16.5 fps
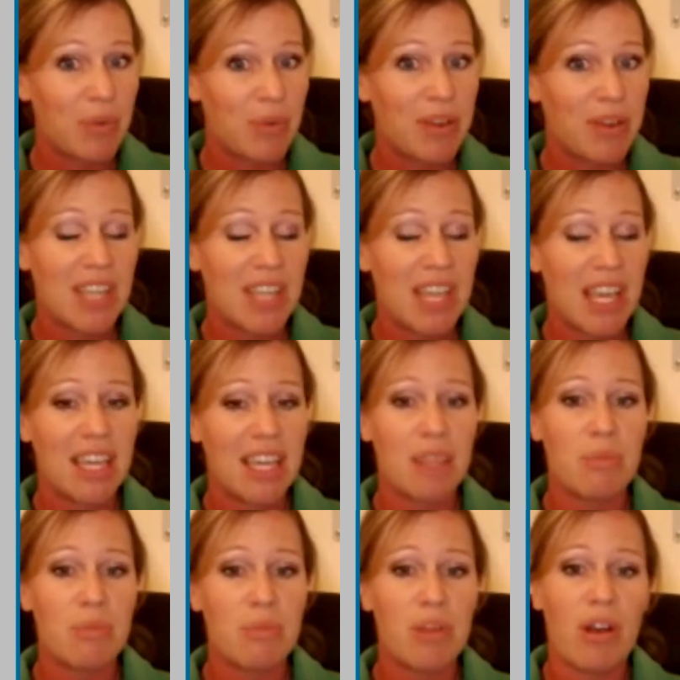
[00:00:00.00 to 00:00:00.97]
and we've taken
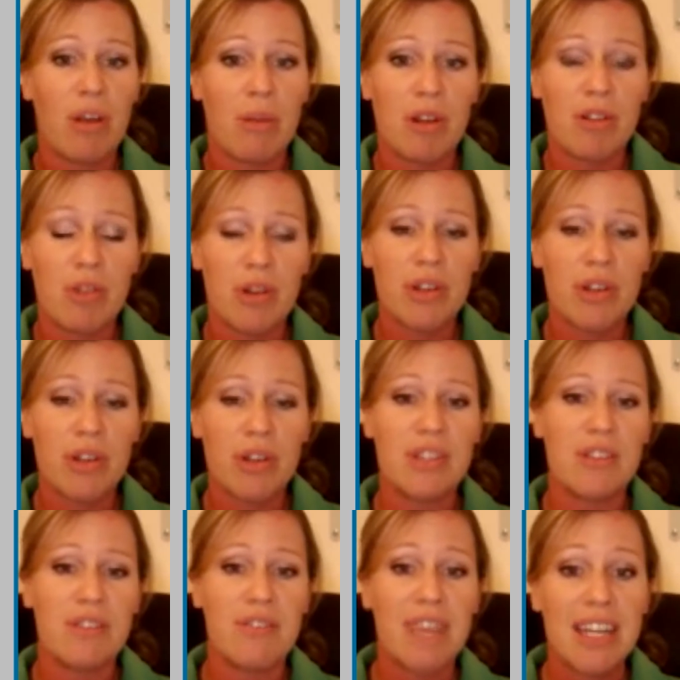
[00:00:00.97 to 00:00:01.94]
the program across
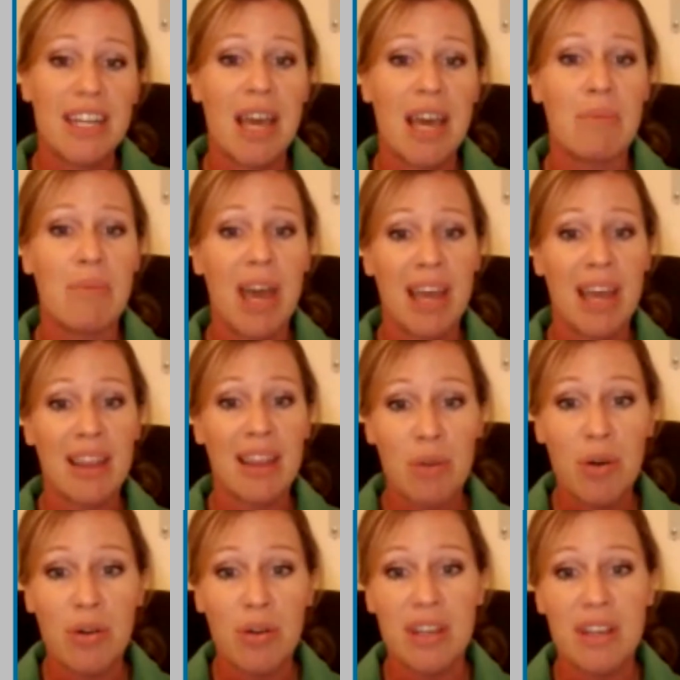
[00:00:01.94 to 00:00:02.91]
to Vietnam
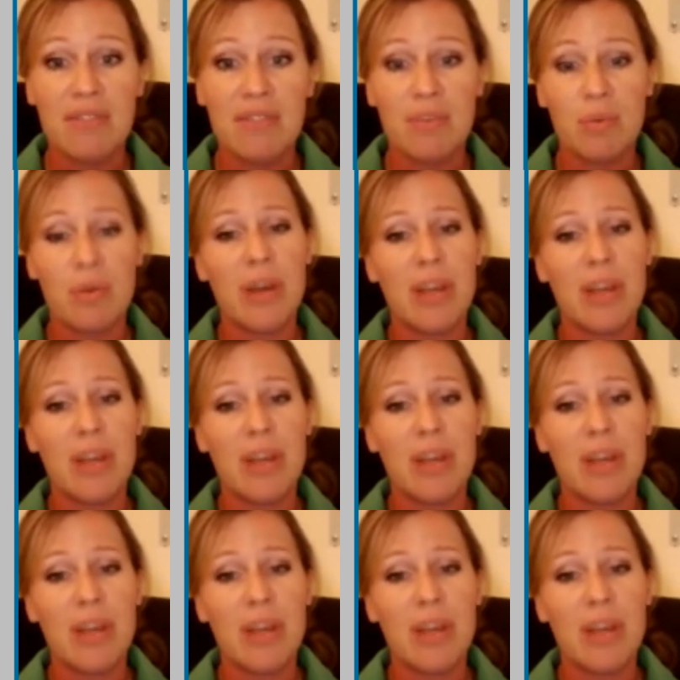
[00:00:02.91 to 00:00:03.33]
and the Maldives,